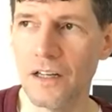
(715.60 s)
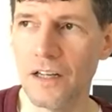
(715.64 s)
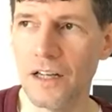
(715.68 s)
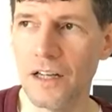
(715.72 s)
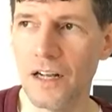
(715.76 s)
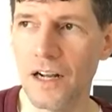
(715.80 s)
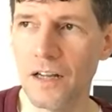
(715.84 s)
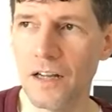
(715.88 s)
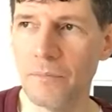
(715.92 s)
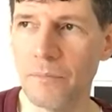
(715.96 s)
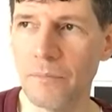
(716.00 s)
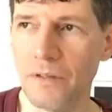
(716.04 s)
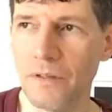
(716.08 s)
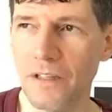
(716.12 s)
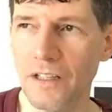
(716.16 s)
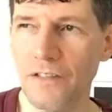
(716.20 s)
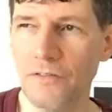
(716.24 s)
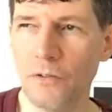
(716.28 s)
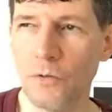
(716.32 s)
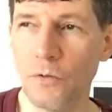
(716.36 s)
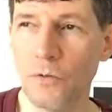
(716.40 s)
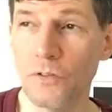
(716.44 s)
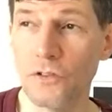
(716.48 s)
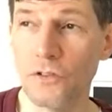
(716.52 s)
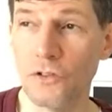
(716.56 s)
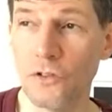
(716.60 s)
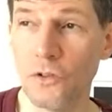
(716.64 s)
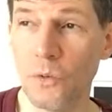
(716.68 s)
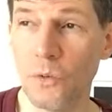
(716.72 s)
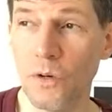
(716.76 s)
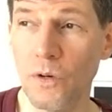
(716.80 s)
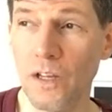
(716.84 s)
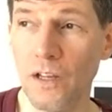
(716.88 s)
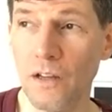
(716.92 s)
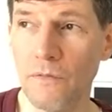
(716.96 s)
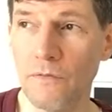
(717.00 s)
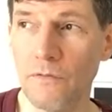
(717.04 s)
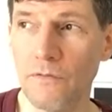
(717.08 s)
And I believe it was
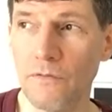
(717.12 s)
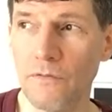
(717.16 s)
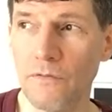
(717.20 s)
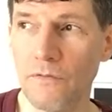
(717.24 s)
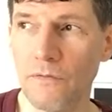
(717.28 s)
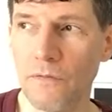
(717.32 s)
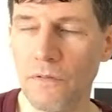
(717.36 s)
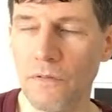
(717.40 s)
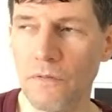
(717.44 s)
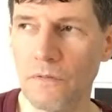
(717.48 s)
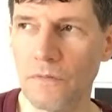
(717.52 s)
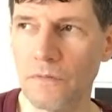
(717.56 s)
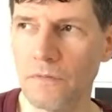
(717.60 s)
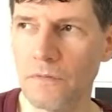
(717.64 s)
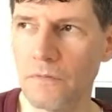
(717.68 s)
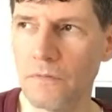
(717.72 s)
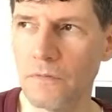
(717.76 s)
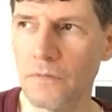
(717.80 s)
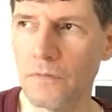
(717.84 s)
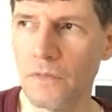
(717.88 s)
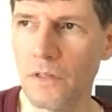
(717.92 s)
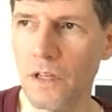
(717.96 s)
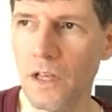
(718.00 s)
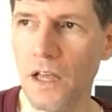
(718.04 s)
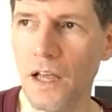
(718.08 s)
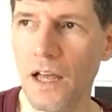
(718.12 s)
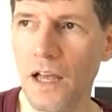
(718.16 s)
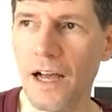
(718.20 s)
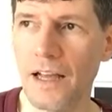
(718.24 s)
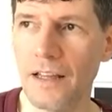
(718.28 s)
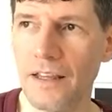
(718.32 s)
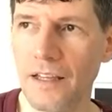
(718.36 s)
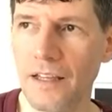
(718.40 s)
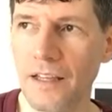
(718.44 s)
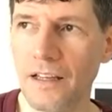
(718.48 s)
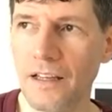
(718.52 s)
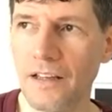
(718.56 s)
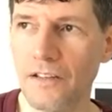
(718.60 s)
20,
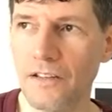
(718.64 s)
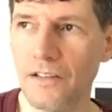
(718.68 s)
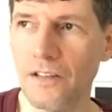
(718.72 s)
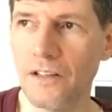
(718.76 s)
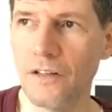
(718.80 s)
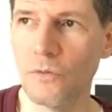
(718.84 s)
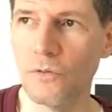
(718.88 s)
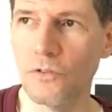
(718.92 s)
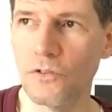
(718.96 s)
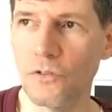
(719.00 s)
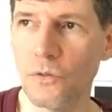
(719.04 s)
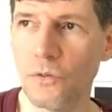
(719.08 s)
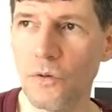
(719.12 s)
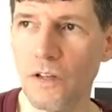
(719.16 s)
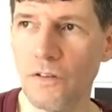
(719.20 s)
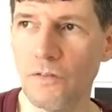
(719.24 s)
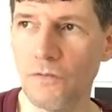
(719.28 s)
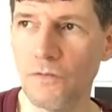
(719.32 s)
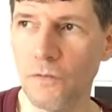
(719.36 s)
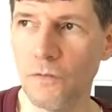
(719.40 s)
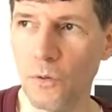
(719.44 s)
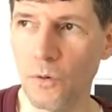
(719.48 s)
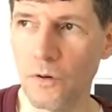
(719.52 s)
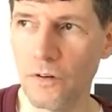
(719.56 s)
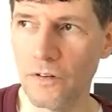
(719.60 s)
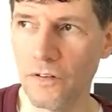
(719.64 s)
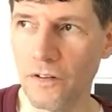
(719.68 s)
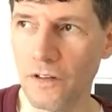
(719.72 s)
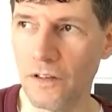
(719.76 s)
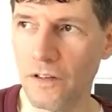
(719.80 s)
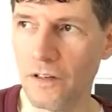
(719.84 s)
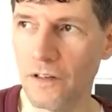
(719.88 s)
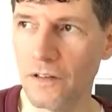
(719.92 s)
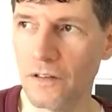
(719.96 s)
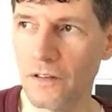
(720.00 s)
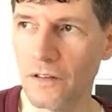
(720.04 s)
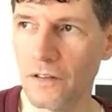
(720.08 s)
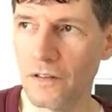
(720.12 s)
I think he said it was 2014.
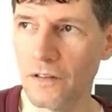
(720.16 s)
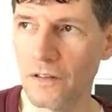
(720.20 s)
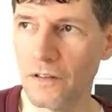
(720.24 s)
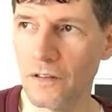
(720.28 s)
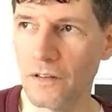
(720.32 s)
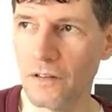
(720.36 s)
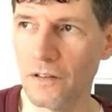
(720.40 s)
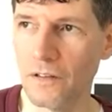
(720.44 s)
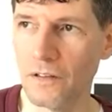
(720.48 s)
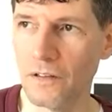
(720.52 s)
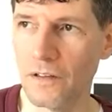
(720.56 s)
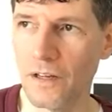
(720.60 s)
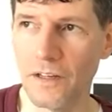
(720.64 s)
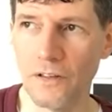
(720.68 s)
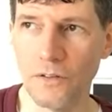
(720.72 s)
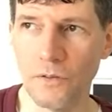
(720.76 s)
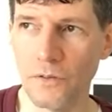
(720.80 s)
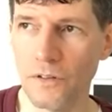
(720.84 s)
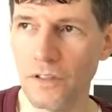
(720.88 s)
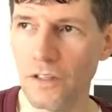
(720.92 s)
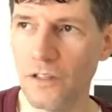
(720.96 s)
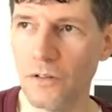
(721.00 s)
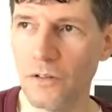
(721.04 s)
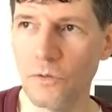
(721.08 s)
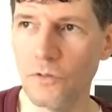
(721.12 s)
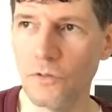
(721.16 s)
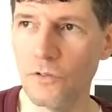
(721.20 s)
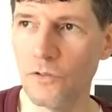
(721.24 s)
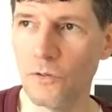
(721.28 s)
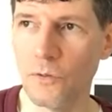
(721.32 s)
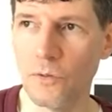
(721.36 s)
I don't think it was